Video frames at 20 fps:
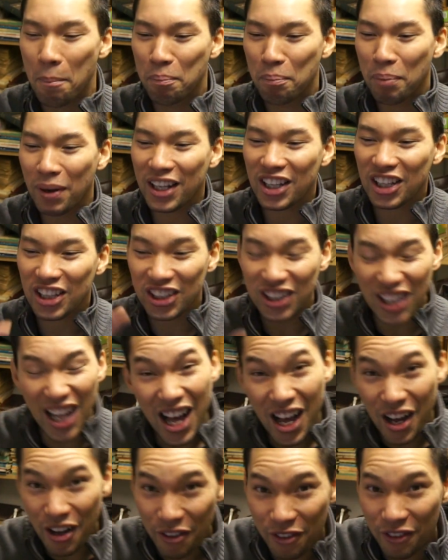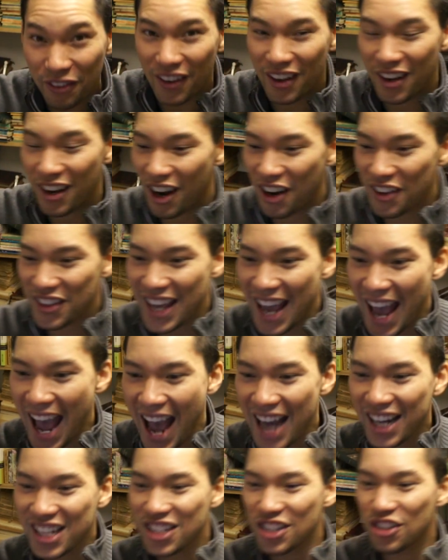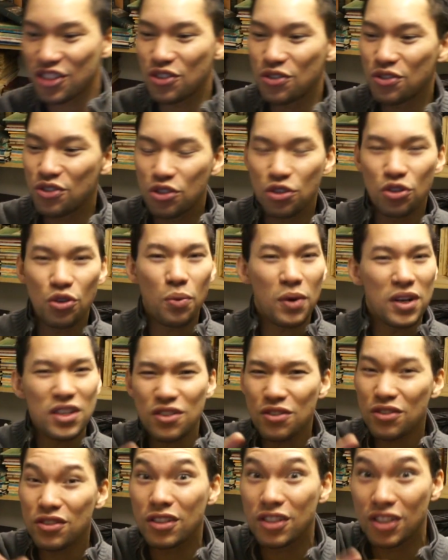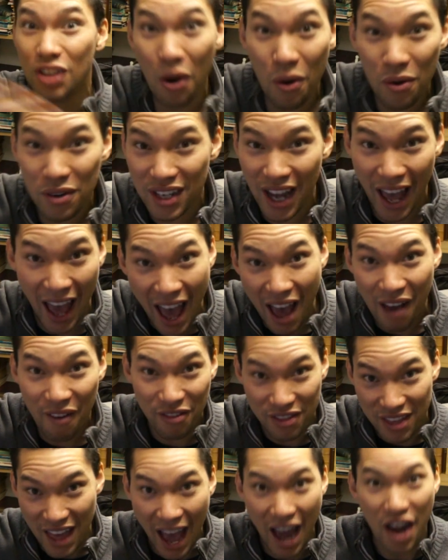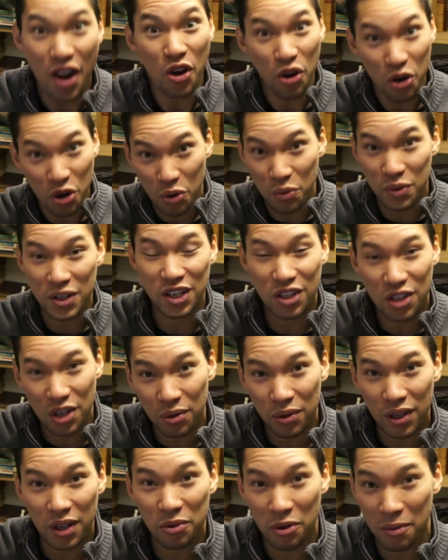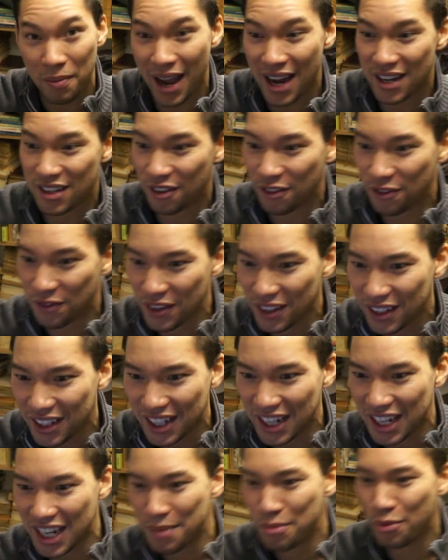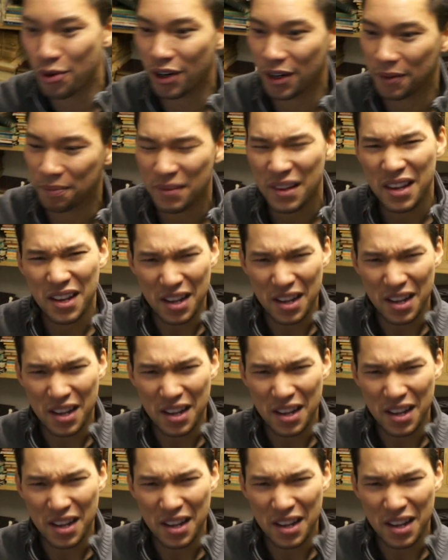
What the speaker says: But love are the actions you do when you don't have that ooey-gooey romantic feeling anymore.